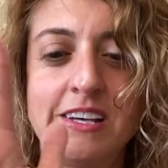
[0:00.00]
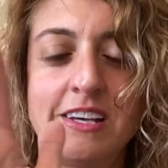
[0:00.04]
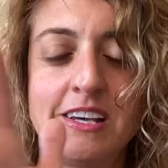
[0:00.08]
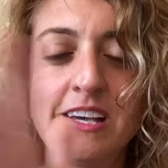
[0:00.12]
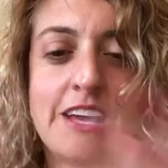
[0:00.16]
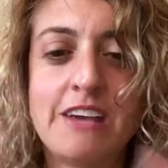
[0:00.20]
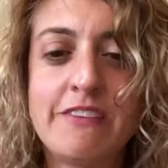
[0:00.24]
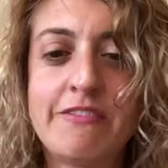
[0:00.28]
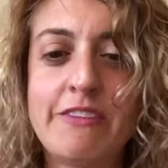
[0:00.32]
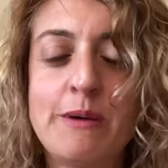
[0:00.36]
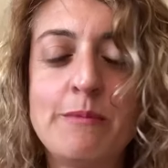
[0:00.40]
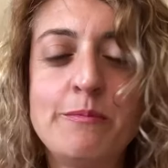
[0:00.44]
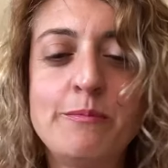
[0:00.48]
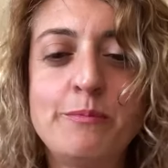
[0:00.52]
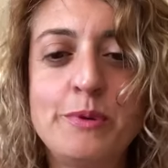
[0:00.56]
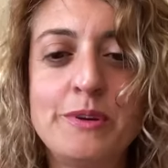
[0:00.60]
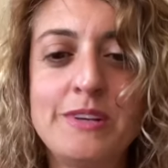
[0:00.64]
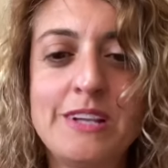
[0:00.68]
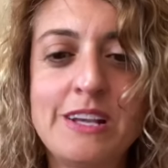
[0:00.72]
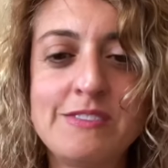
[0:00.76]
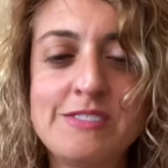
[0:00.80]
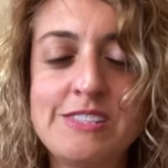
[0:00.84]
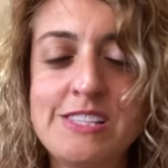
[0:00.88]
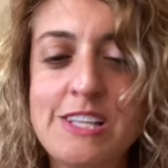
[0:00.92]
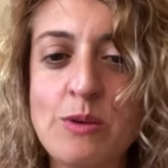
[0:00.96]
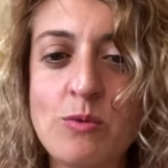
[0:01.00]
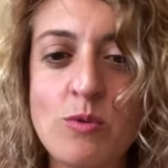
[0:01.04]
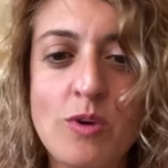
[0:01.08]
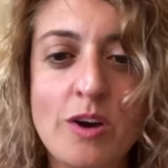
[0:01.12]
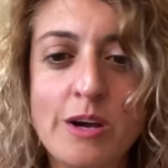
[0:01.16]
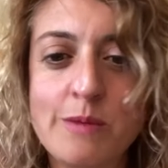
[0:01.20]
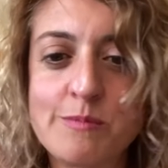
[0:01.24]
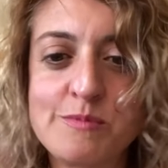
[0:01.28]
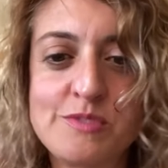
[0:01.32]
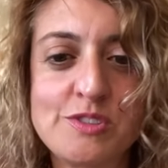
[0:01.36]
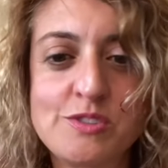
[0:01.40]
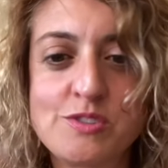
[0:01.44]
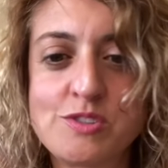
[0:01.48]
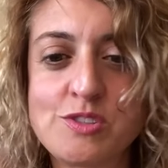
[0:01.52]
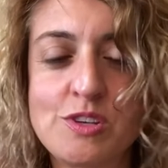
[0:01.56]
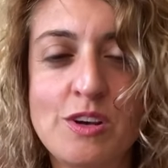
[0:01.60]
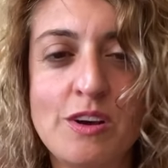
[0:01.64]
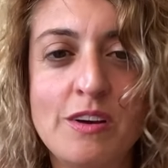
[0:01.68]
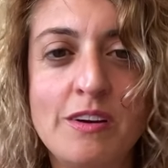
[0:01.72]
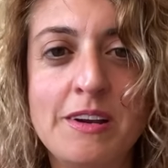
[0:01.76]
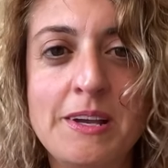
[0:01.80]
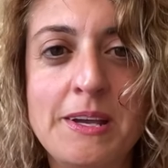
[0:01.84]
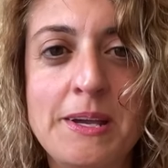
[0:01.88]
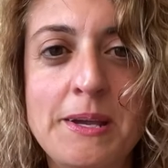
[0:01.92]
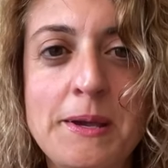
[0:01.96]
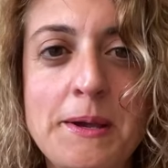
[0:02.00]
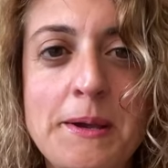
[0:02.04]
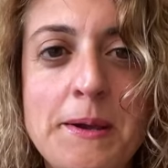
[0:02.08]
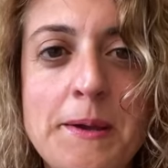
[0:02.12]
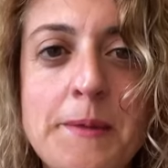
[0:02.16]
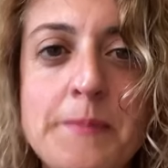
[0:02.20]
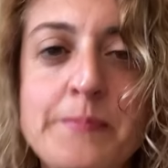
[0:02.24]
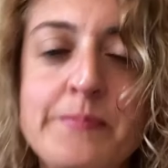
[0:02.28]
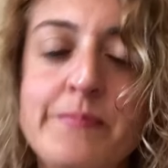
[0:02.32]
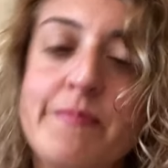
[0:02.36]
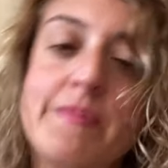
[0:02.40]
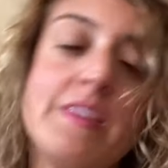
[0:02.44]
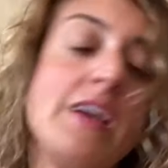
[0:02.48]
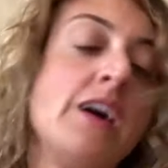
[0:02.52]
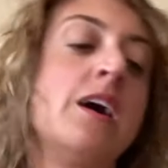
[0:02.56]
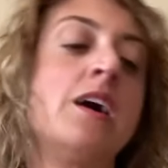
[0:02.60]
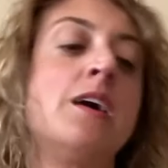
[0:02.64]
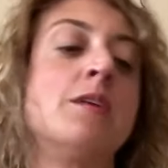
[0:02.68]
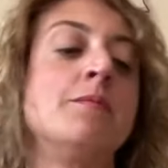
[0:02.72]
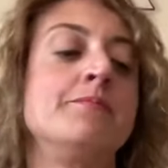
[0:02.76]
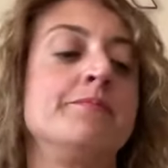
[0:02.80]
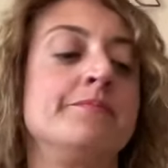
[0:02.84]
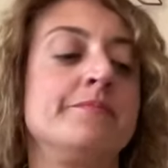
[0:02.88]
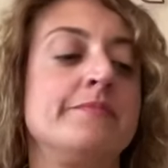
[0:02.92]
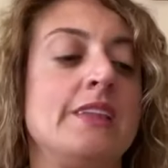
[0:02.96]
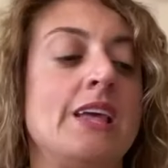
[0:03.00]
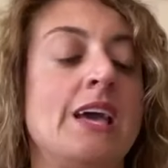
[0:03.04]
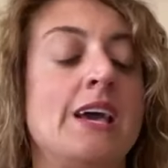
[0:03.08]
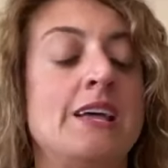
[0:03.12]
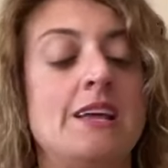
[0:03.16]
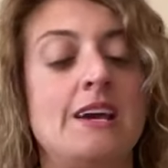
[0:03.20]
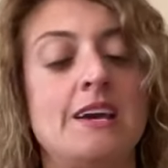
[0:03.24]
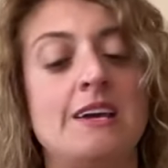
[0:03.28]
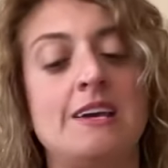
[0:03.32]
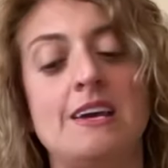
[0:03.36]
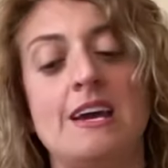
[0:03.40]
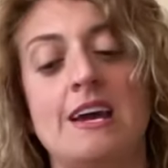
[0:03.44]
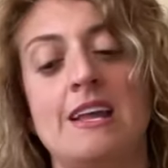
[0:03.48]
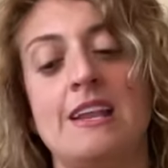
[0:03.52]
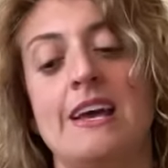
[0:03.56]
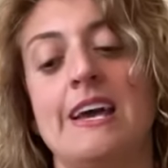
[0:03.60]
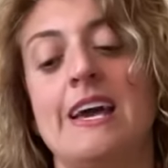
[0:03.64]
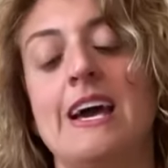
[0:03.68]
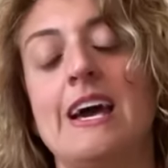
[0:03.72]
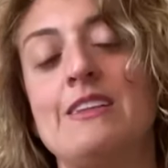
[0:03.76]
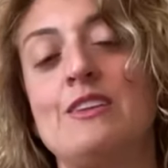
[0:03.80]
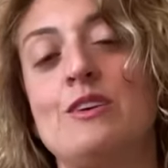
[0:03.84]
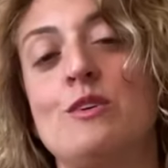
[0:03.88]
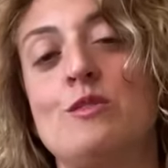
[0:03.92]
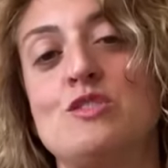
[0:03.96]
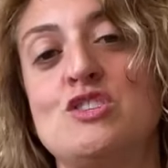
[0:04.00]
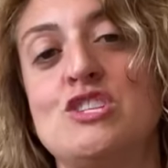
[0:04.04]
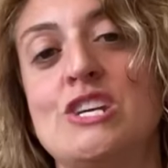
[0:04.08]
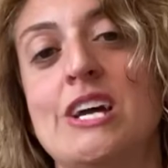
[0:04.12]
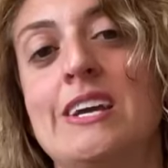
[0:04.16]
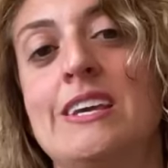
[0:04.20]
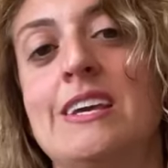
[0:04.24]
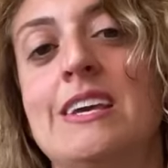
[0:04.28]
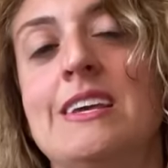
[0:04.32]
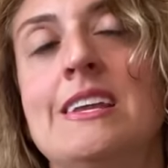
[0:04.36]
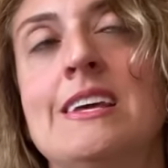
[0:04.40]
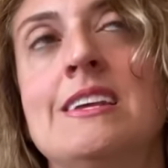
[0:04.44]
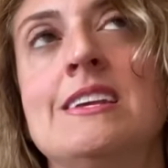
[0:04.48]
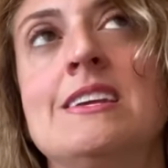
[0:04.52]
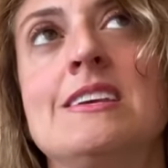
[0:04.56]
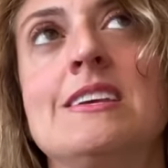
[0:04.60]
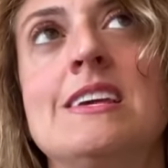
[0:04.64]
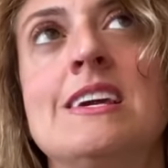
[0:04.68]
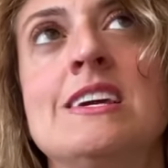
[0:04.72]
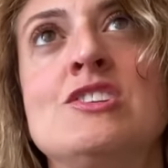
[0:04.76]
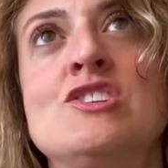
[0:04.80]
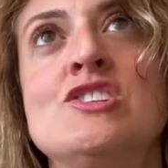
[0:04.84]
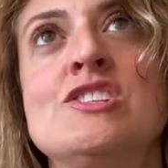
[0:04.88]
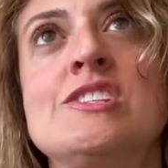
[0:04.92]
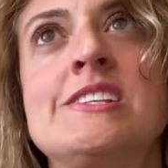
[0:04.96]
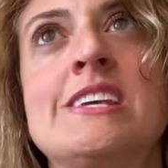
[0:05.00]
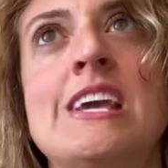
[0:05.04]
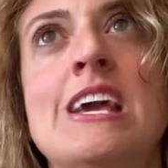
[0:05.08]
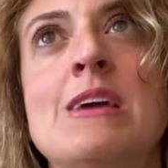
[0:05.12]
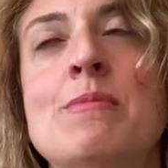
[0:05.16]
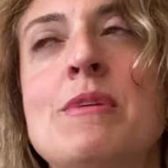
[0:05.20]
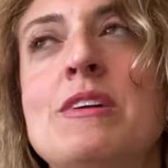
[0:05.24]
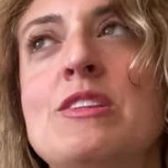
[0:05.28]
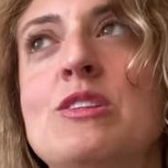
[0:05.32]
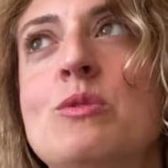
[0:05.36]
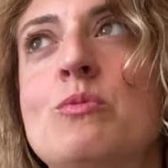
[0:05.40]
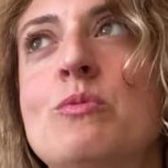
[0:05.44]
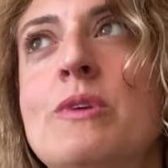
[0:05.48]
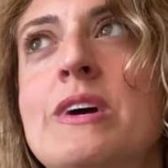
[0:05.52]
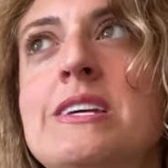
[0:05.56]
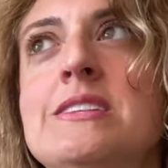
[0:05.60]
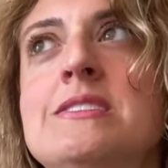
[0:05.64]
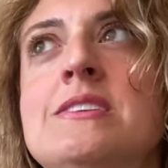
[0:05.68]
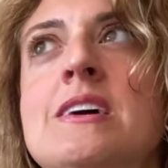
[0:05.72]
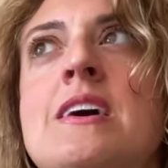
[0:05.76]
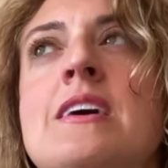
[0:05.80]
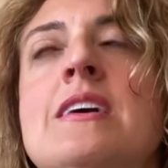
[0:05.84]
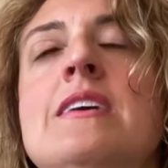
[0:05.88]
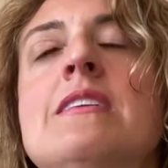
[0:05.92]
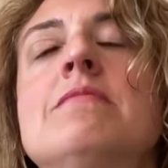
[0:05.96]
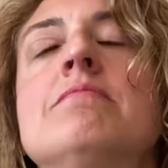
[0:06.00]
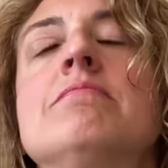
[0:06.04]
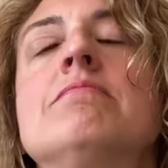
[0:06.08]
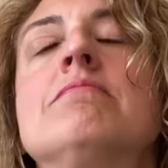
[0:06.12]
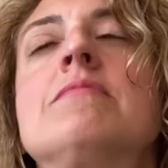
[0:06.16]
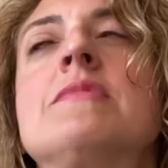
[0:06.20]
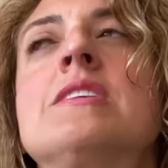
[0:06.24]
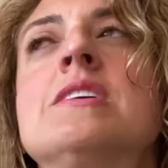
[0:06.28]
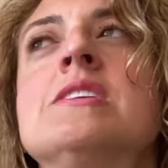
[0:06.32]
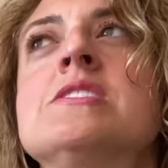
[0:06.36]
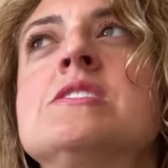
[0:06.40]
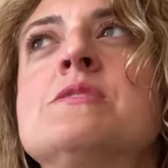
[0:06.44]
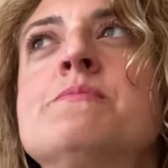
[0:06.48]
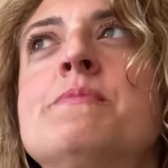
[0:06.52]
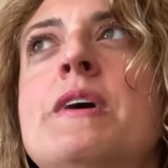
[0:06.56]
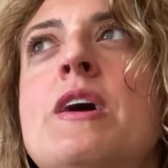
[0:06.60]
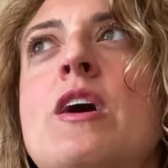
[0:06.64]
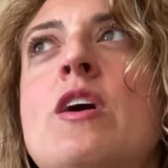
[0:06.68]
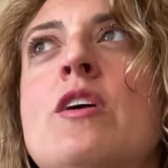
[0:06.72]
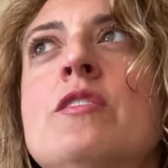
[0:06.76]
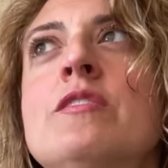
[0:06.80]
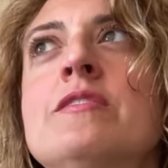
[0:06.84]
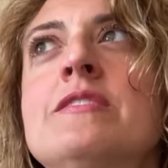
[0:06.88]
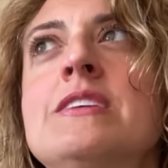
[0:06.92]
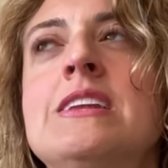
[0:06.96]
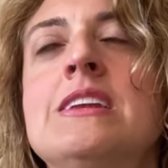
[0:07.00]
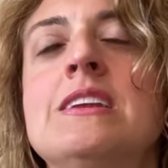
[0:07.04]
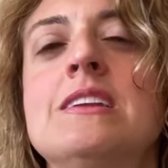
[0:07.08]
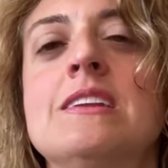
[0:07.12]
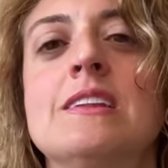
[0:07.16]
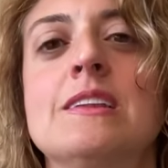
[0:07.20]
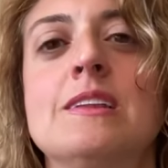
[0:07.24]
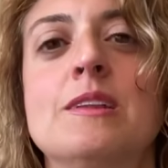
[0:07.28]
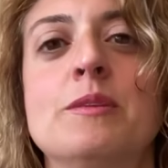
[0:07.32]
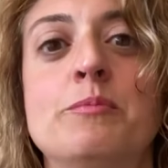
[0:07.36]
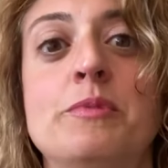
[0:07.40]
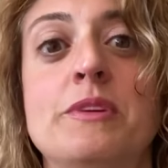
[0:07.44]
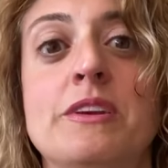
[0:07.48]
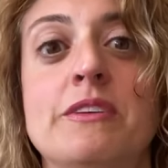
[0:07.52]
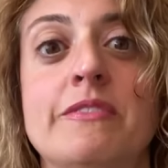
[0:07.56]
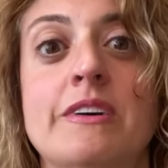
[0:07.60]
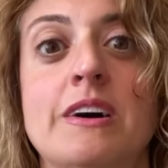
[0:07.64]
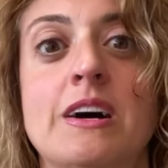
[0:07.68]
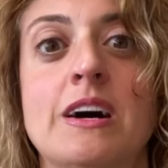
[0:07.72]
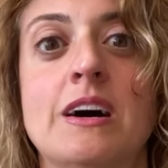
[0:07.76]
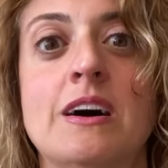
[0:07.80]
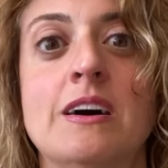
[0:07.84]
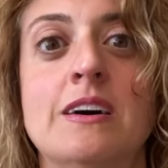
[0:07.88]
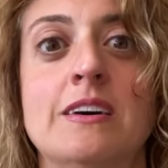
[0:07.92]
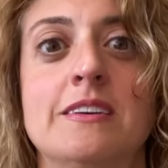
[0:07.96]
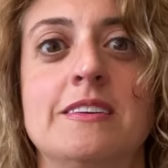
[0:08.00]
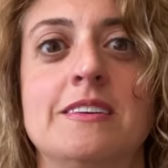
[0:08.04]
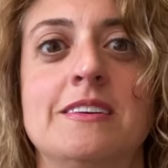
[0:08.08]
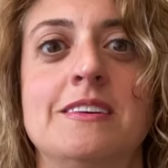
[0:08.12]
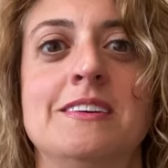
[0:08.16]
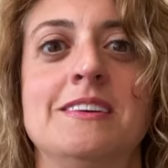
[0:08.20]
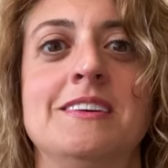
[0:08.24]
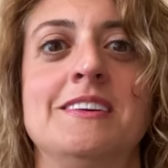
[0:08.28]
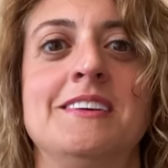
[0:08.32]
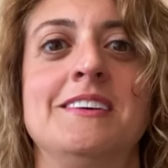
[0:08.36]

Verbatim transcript: If I'm pronouncing that wrong, I'm so sorry. Um, and I and I had to go check it, and it, it just came at the right time because my heart needed a little bit of a hug